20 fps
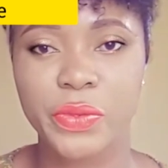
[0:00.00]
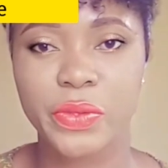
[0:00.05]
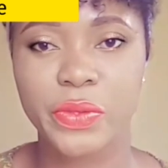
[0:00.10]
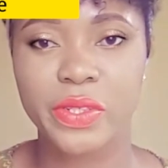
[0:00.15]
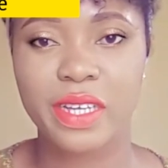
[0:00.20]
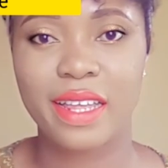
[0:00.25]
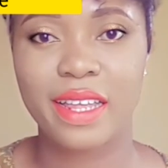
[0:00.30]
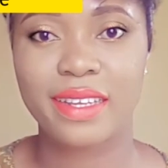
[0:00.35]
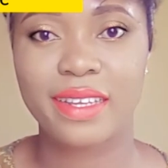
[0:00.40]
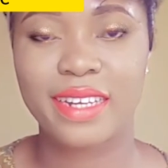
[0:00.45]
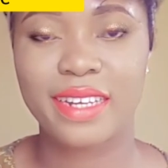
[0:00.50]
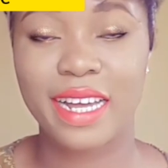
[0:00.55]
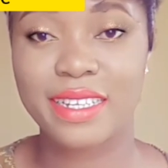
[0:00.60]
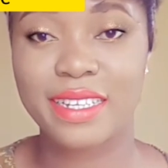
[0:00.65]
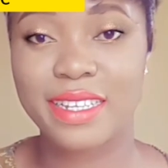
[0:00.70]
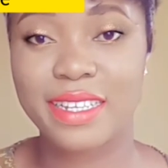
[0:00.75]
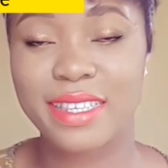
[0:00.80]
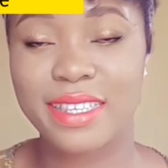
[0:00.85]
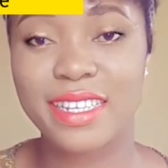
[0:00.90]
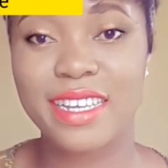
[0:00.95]
That is
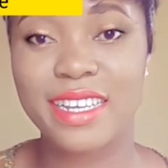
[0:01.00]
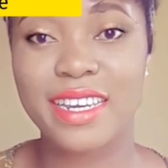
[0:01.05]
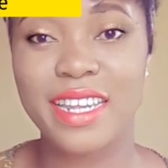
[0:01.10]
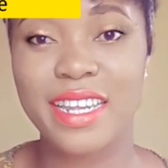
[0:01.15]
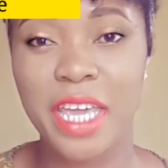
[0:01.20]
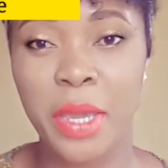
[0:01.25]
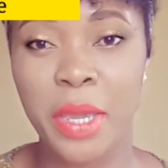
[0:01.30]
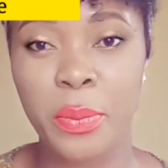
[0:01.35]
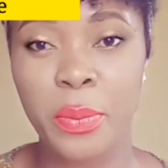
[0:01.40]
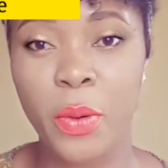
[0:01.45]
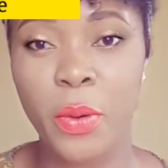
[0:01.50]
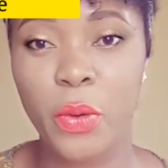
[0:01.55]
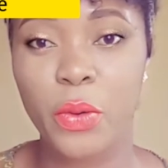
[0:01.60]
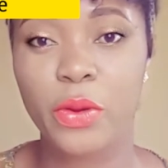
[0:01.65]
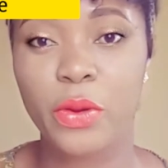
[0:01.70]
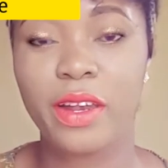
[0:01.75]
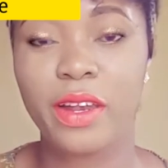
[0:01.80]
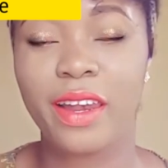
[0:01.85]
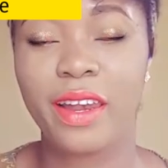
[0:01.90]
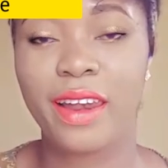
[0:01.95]
in Igbo
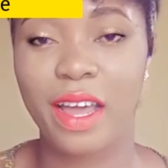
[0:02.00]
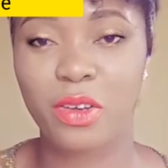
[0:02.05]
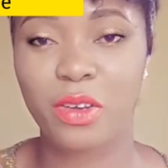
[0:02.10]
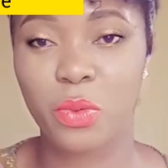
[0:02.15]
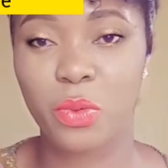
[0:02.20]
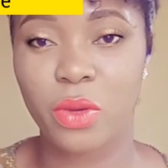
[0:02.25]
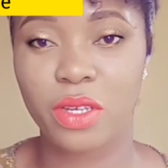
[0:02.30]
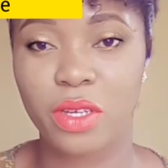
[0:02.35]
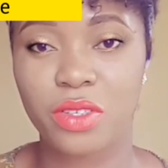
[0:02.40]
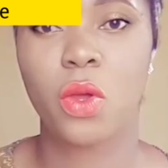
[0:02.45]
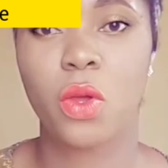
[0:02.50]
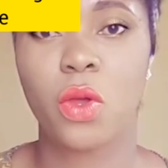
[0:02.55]
language.